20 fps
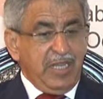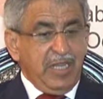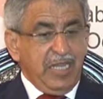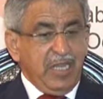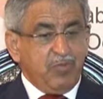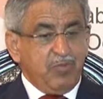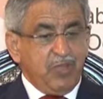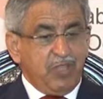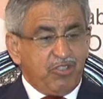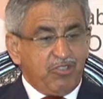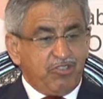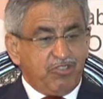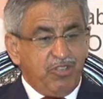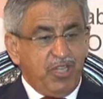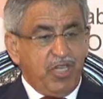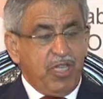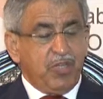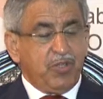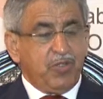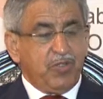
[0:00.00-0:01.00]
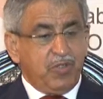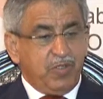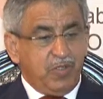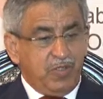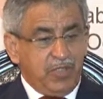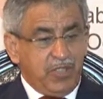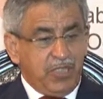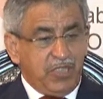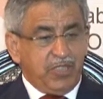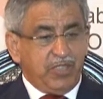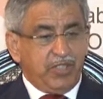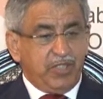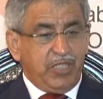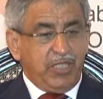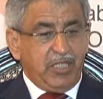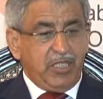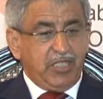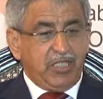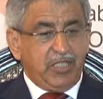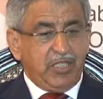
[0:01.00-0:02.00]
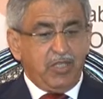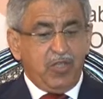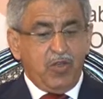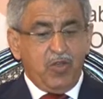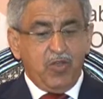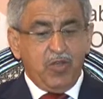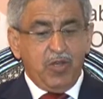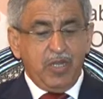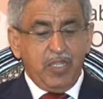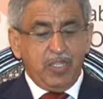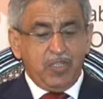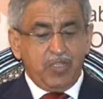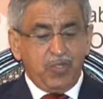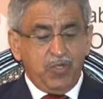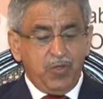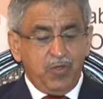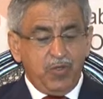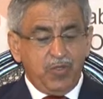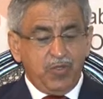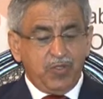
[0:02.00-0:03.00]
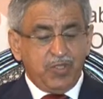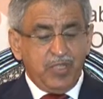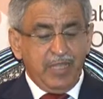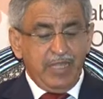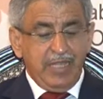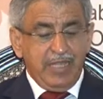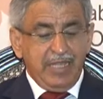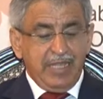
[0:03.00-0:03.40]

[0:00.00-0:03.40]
And we try to concentrate on issues